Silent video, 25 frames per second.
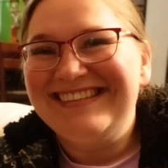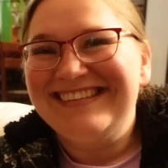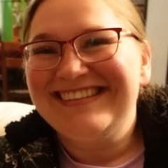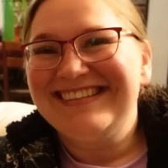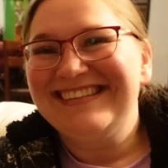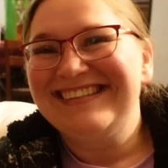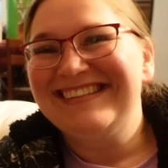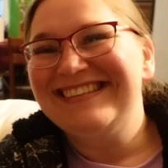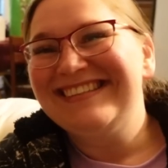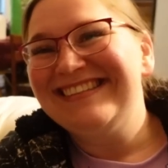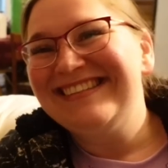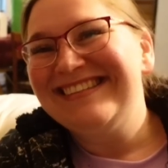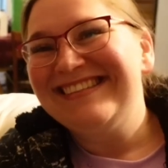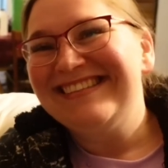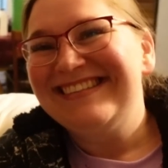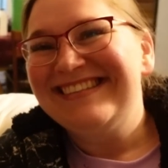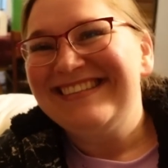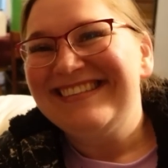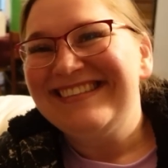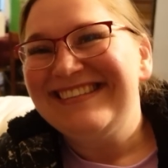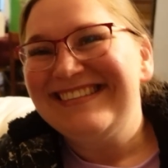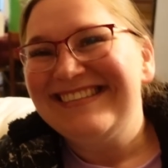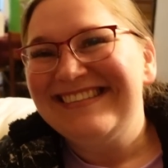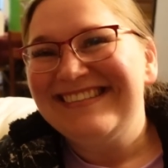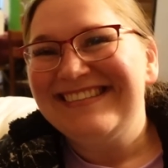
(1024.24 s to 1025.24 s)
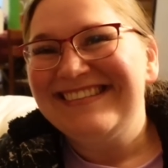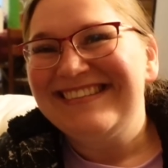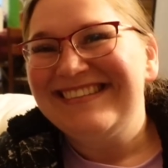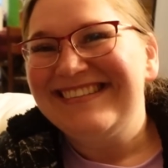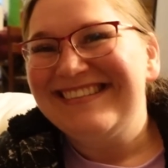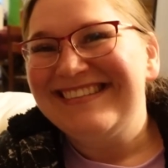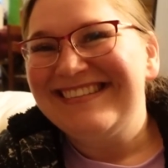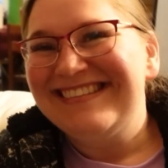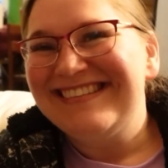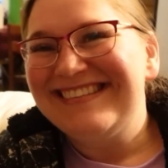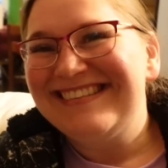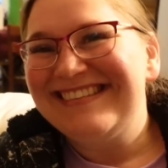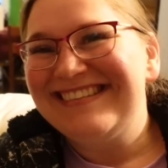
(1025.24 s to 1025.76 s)

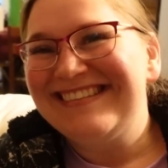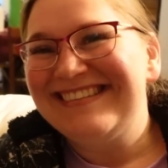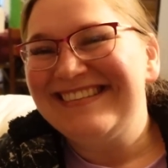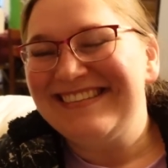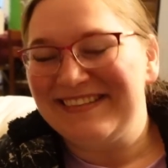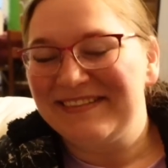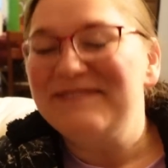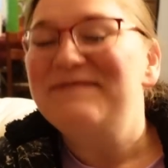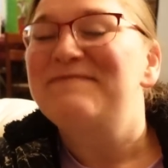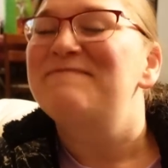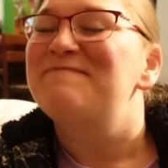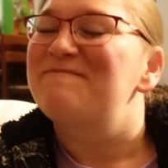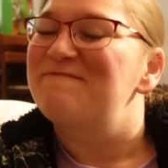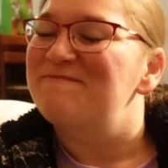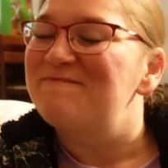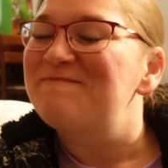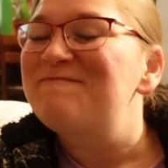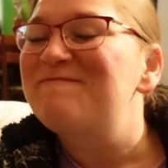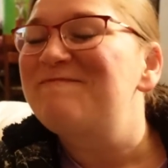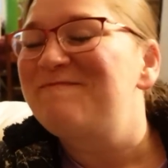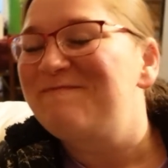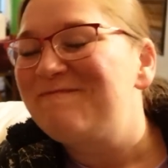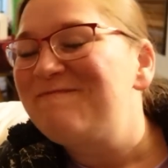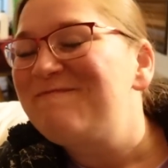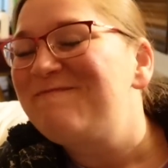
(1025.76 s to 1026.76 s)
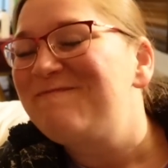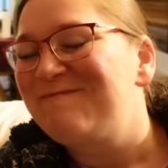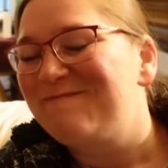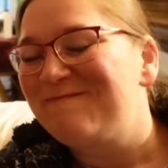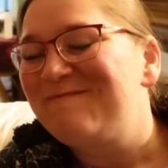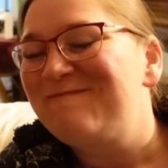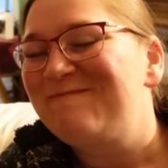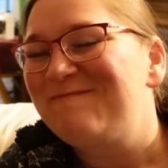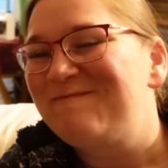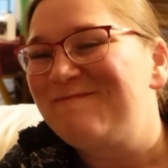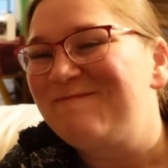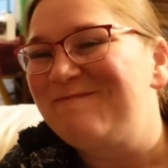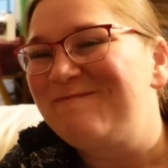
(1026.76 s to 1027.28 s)

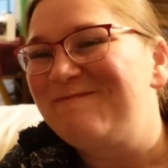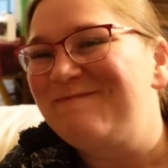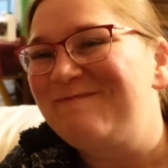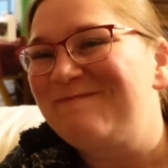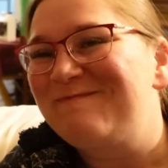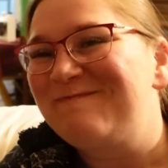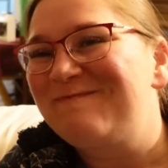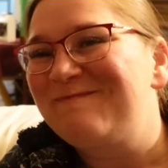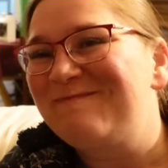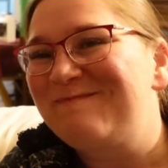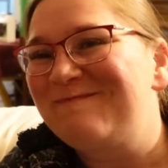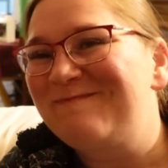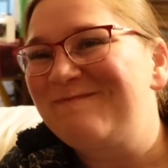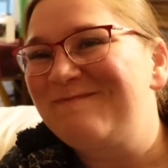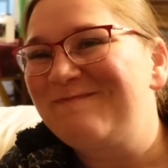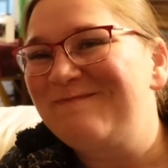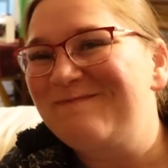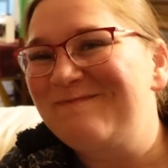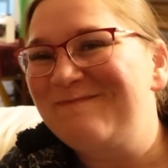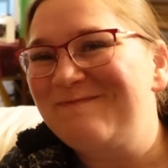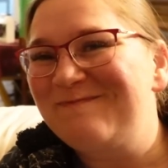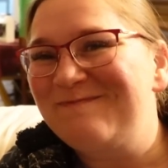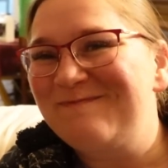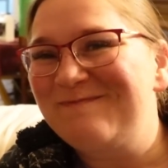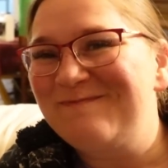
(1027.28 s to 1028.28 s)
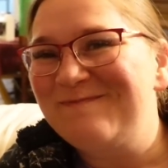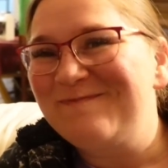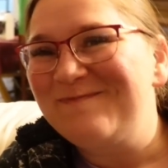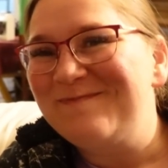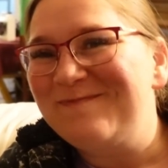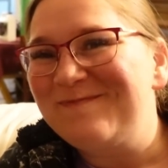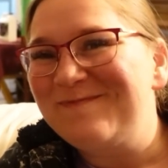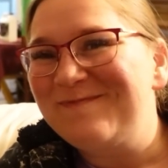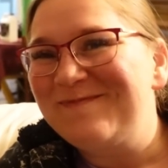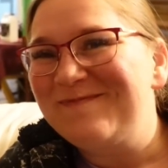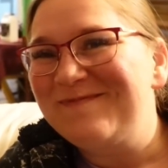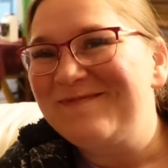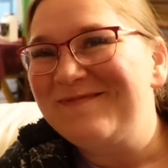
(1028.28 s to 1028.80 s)

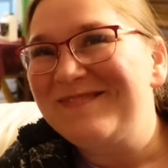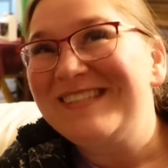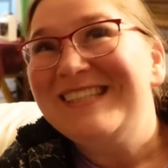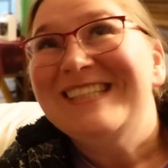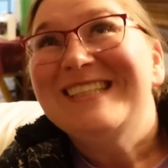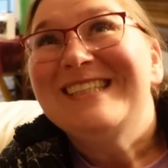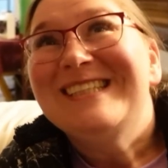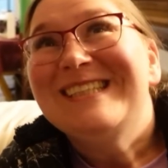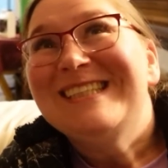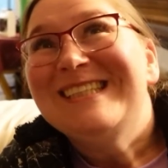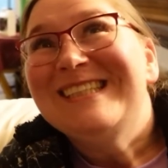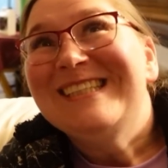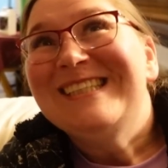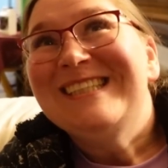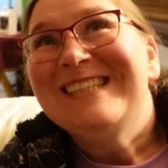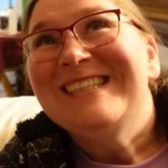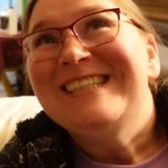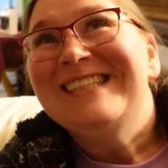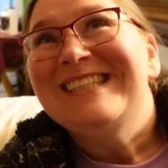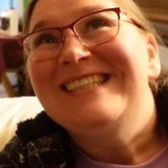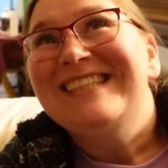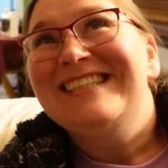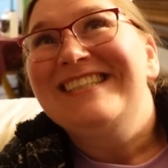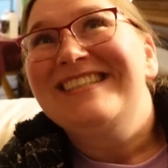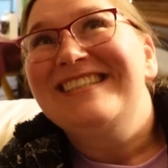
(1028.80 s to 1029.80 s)
The person shown says nothing.